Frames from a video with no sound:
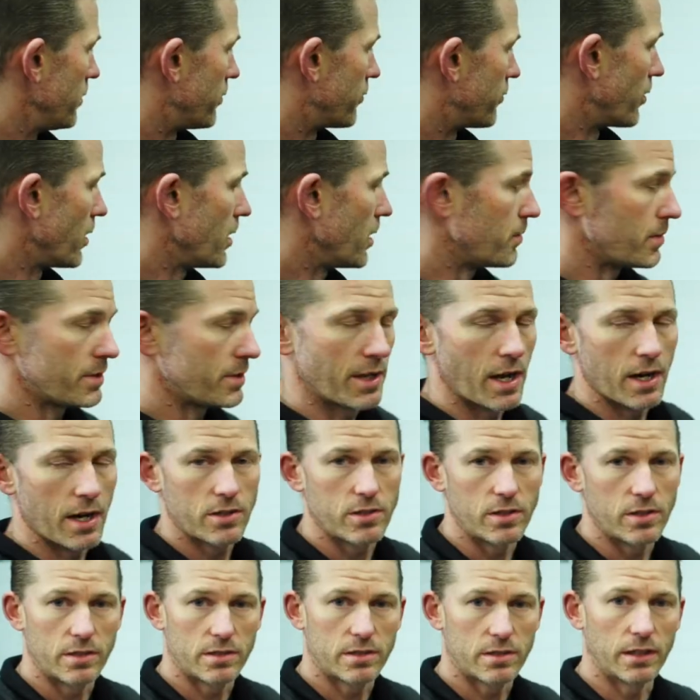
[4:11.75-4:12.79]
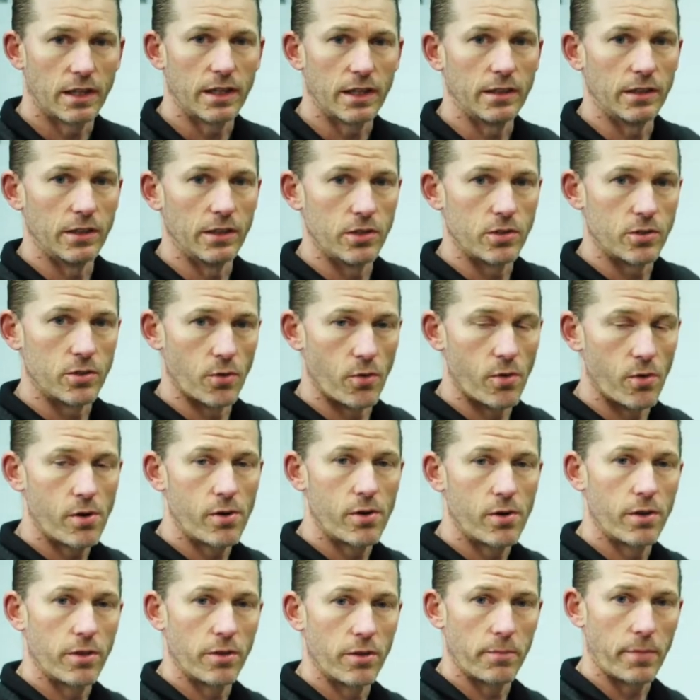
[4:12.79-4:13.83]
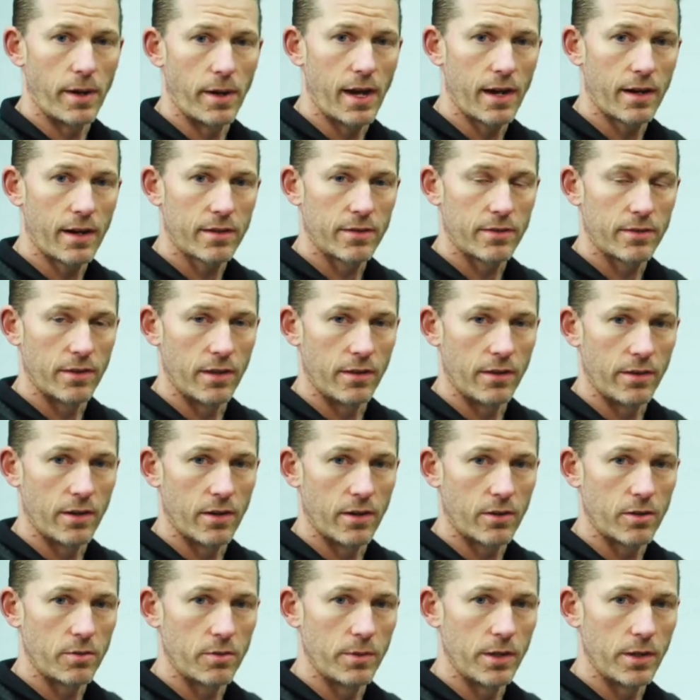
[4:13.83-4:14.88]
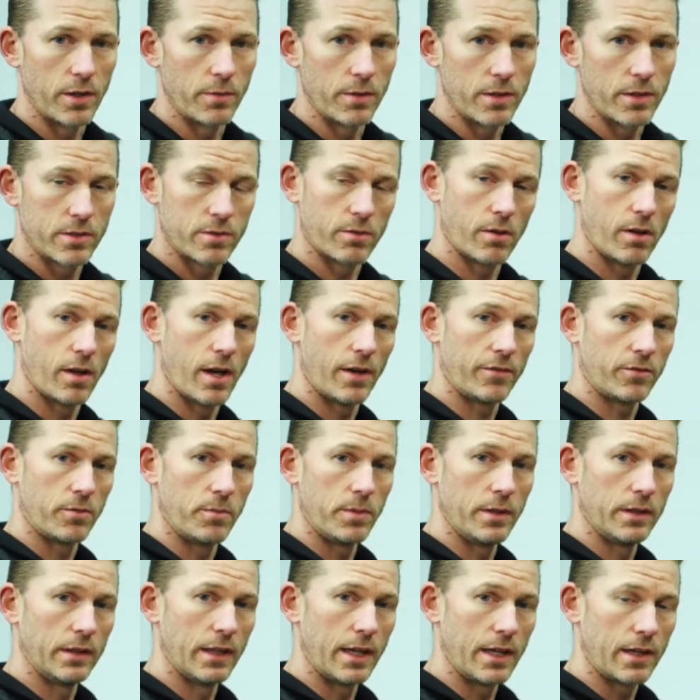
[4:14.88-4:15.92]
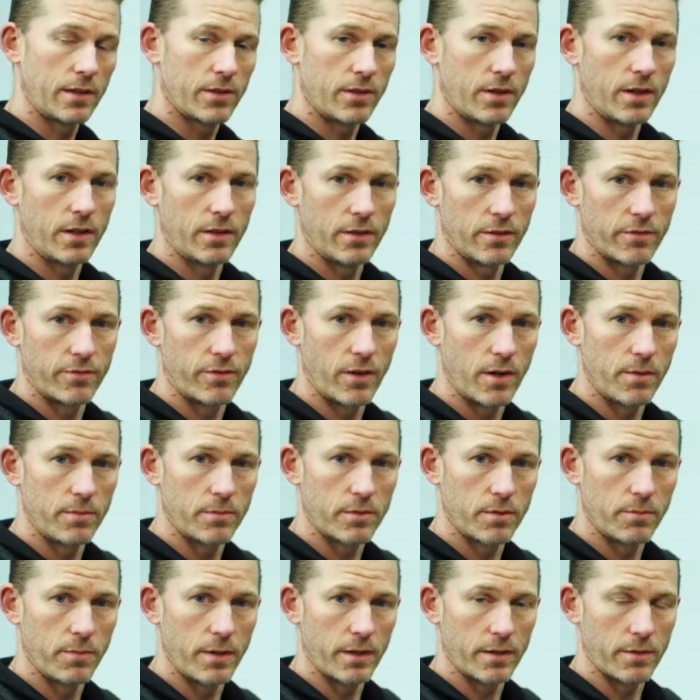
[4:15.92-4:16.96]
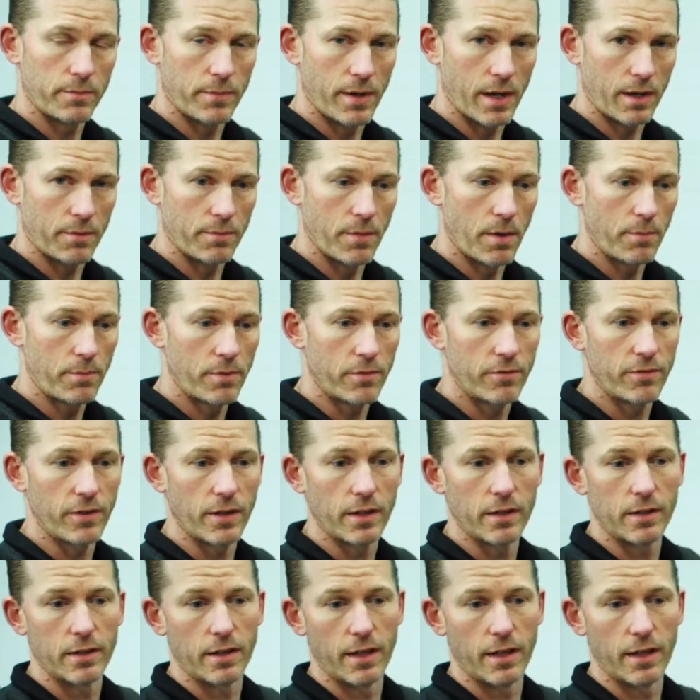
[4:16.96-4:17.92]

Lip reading: frame is actually slightly shorter in the back than the El Camino is, so I'll have to be lengthening the frame to make the back bumper fit.